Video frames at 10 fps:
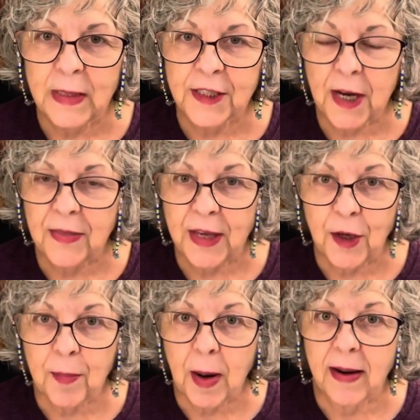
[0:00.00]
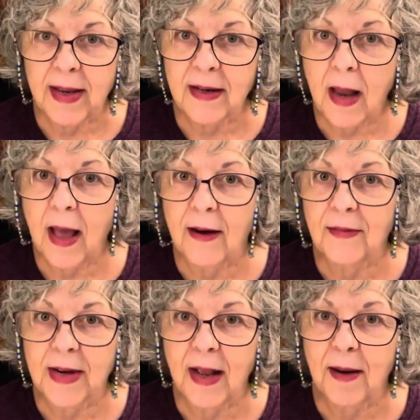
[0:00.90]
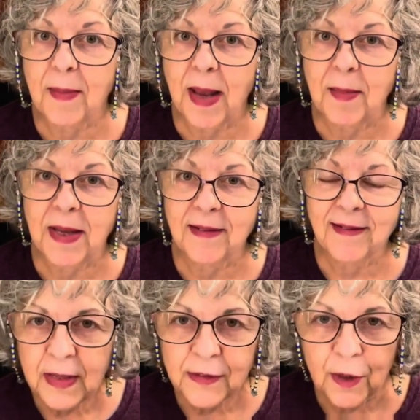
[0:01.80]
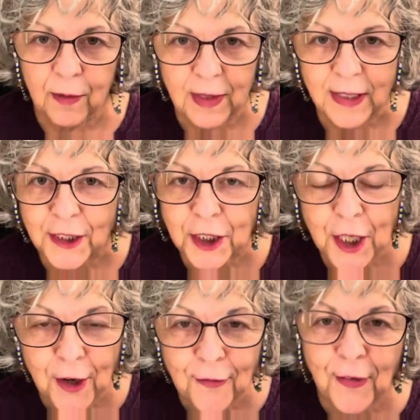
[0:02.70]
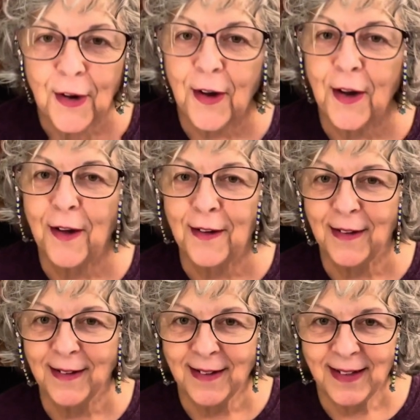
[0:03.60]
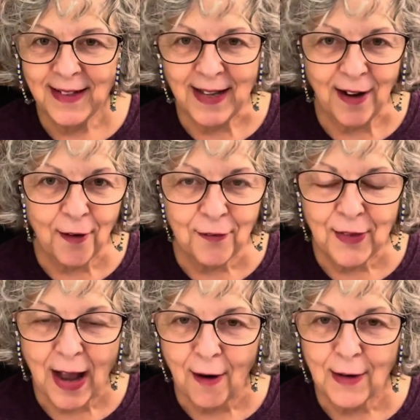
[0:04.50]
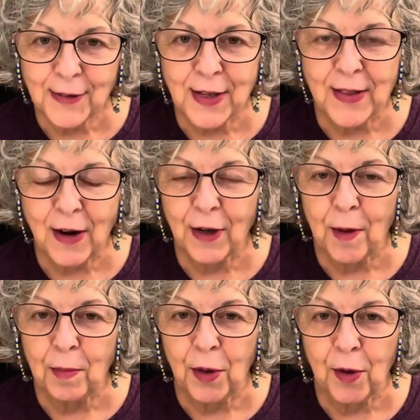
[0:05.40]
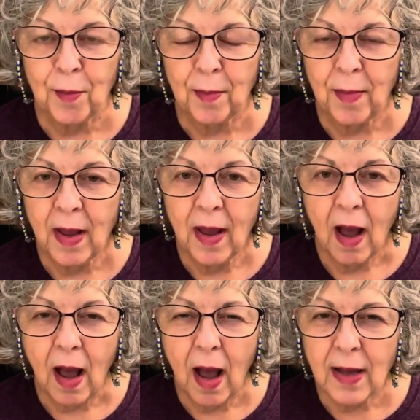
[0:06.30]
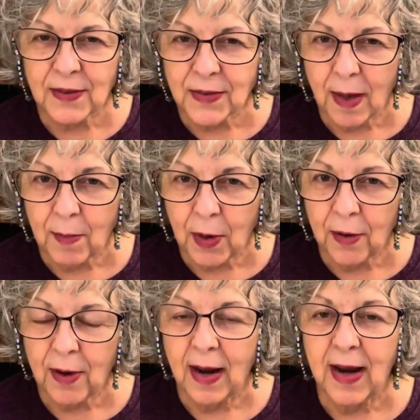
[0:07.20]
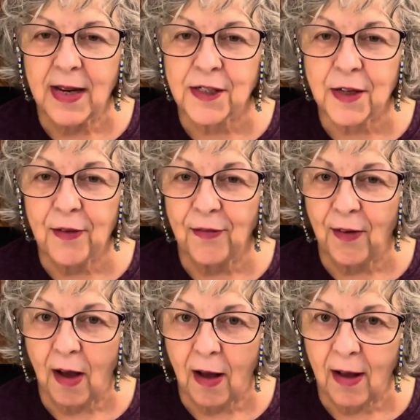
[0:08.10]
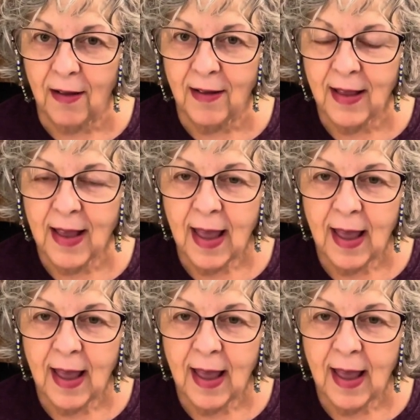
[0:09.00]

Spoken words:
which I think you probably get a lot of in Alabama. These are really cheerful yellow flowers, and they're going to bloom all summer into the fall.